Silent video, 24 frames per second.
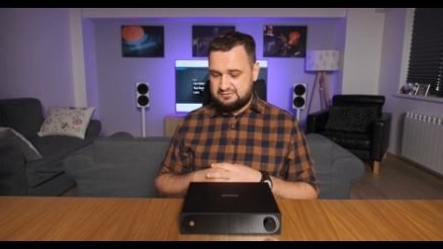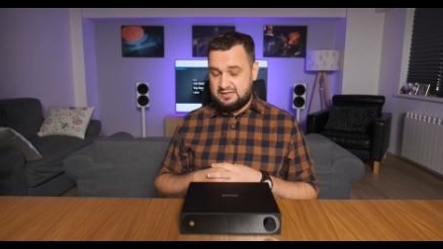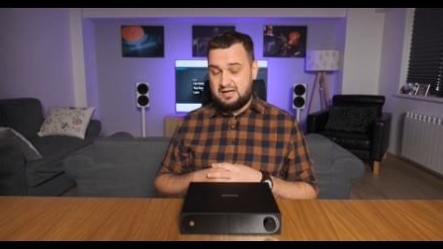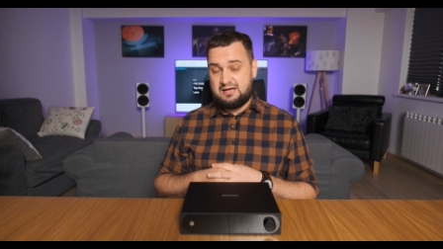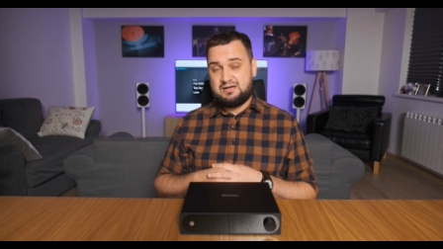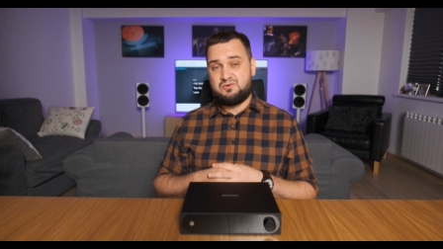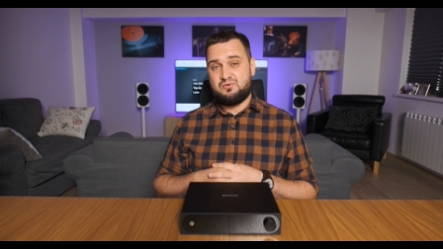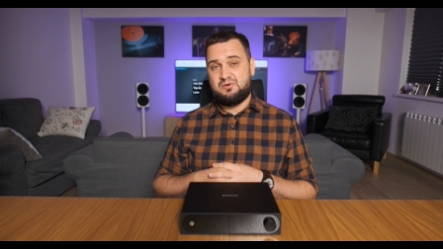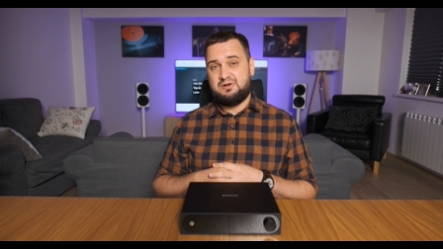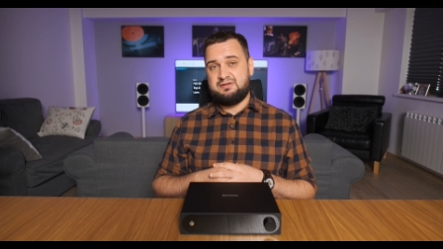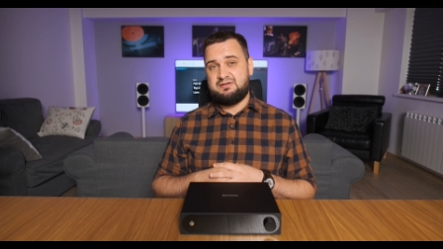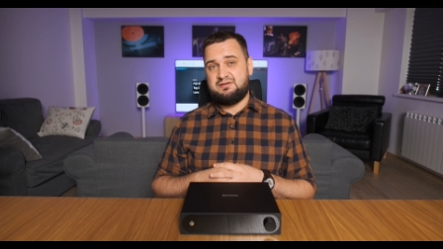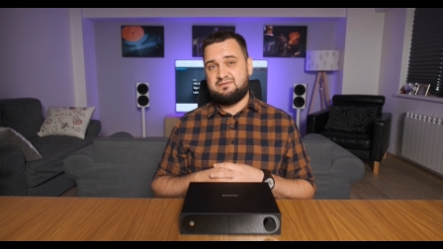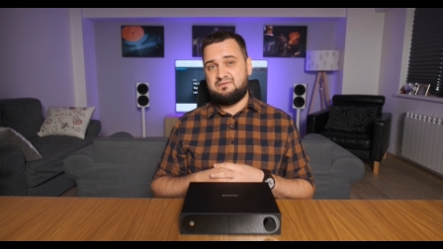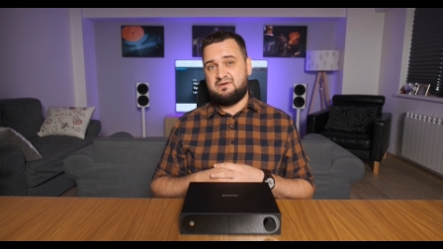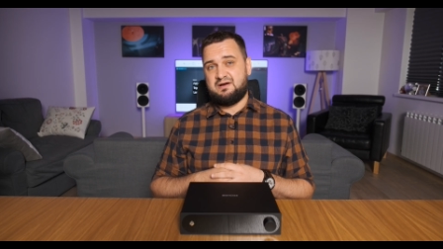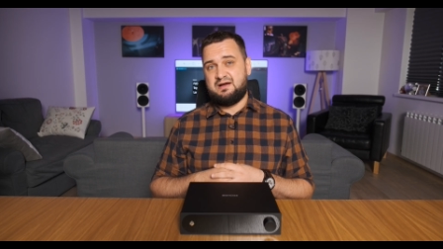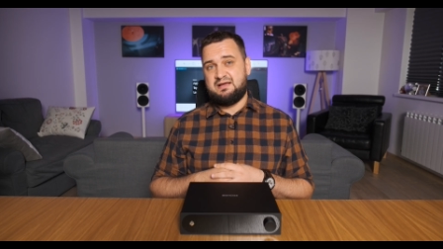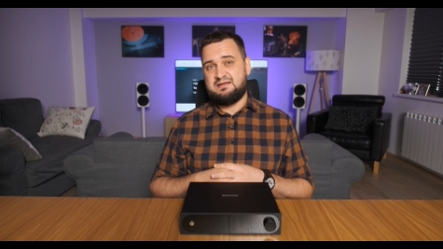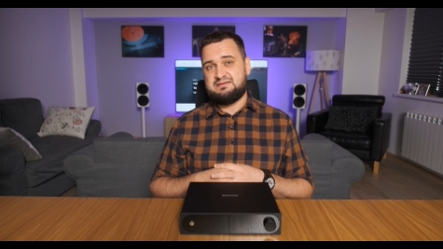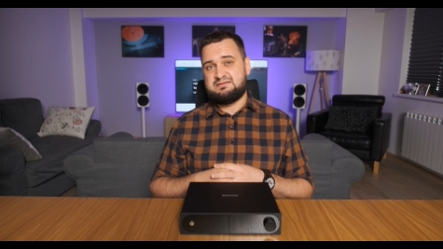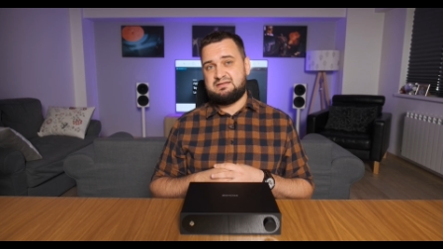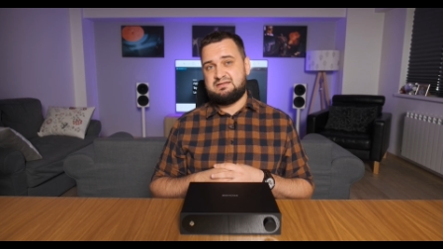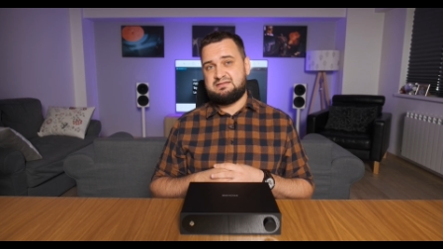DAC-only
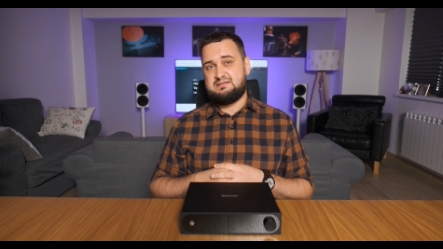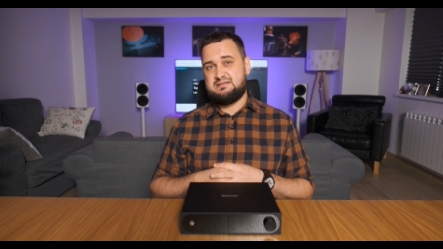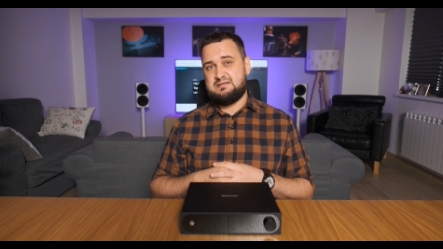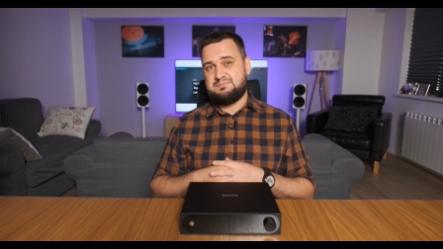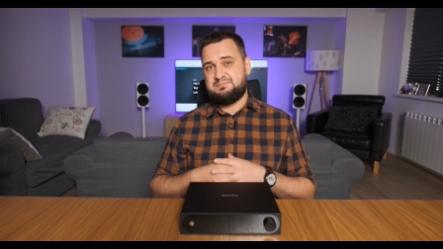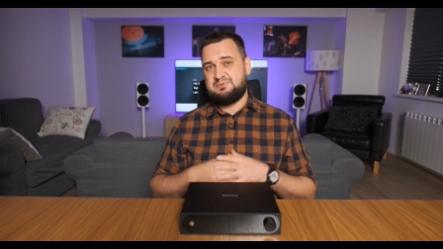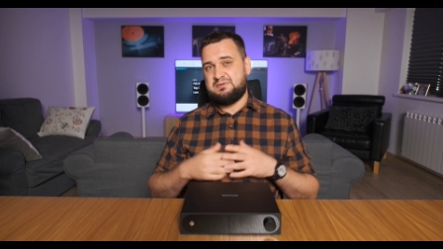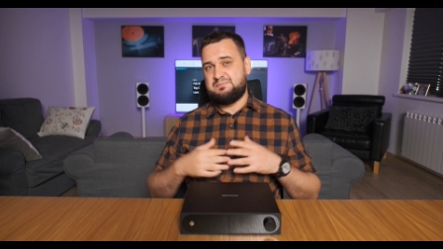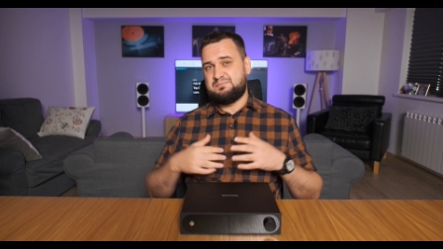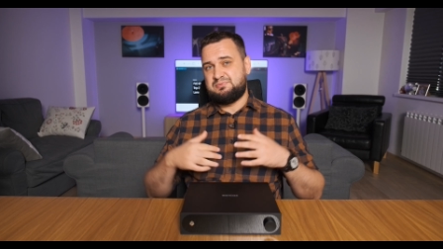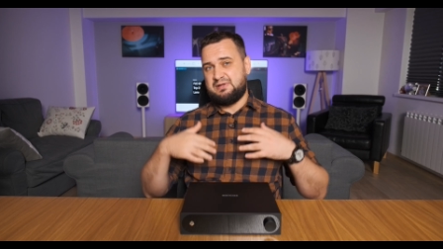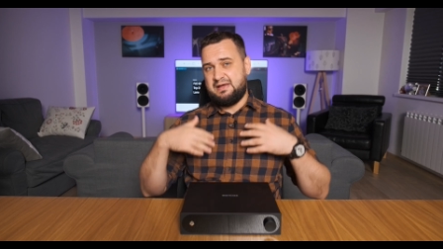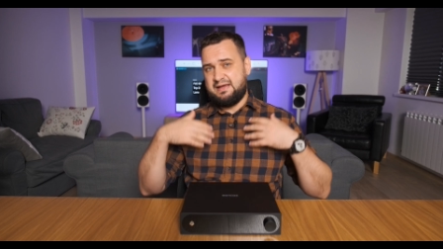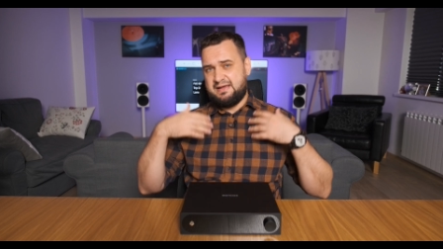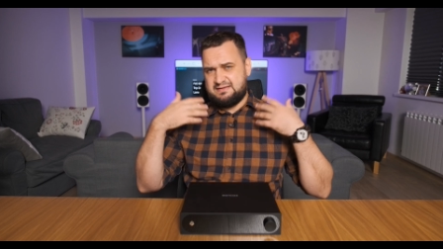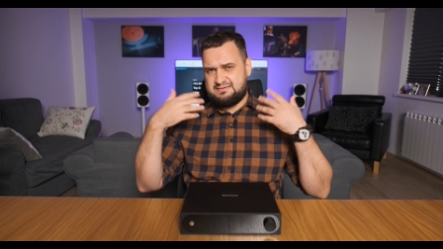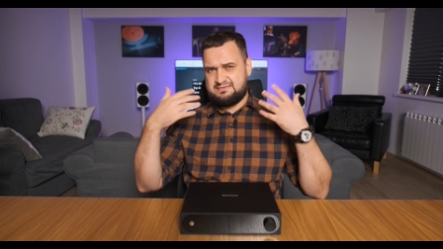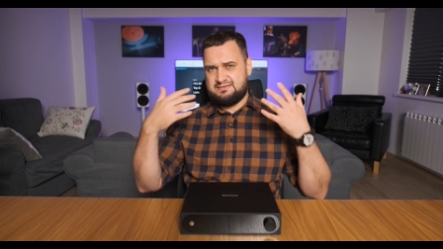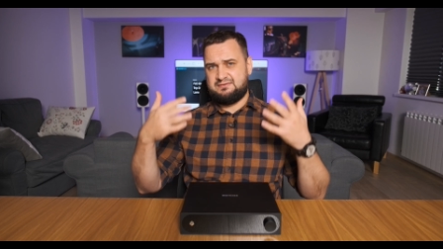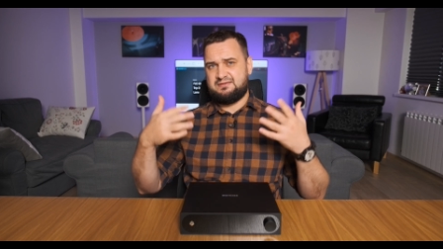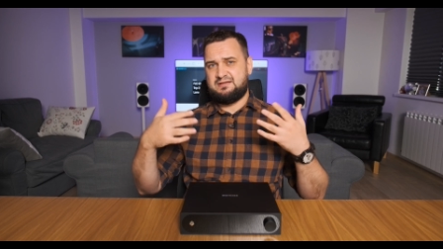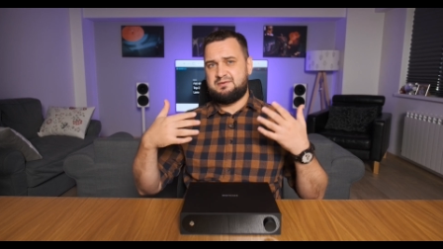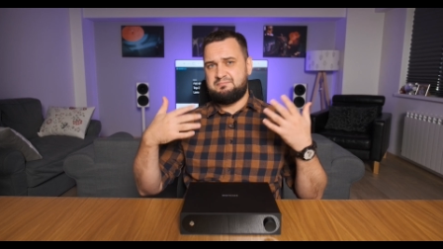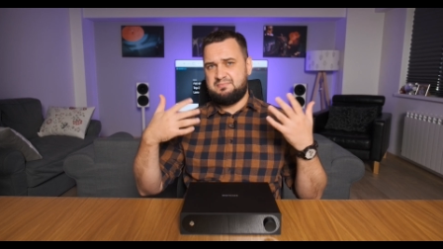device, it simply
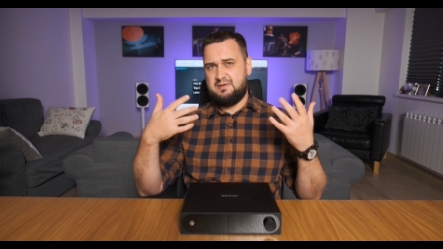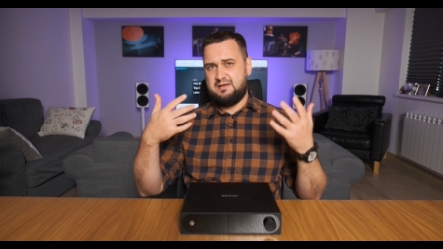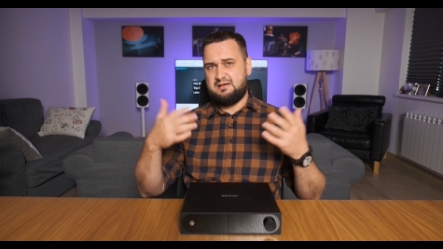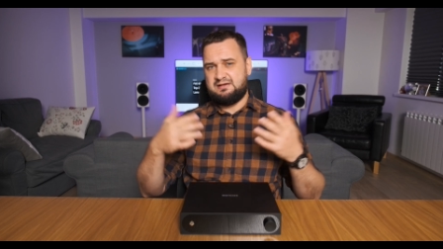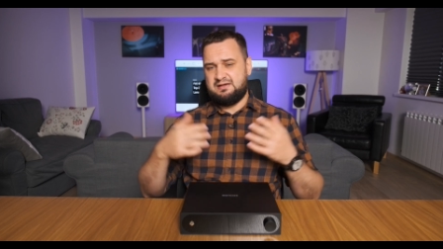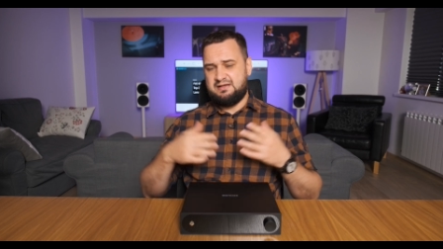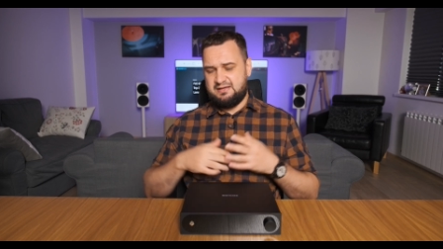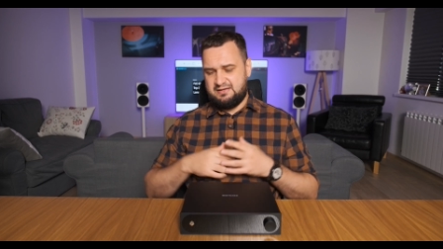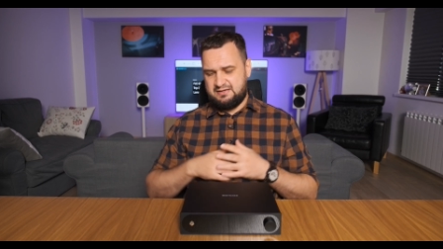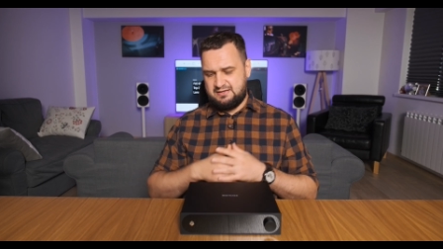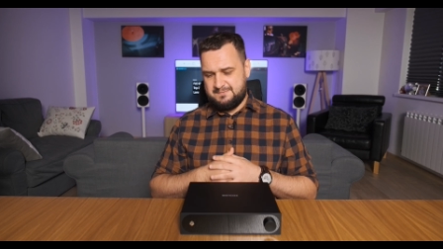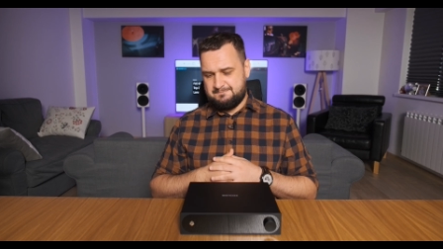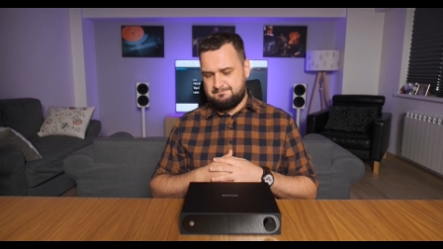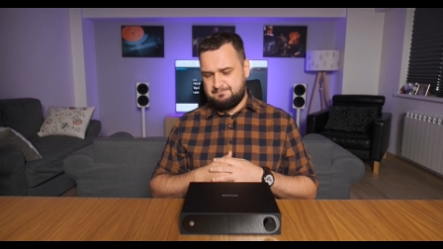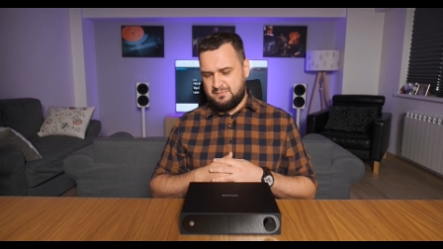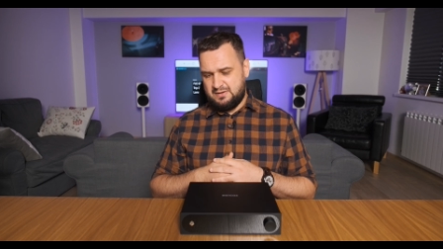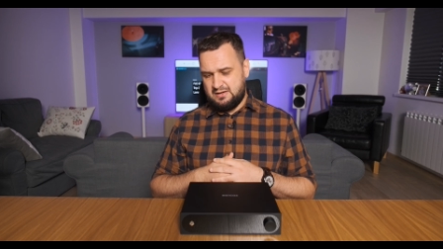plays in the big league,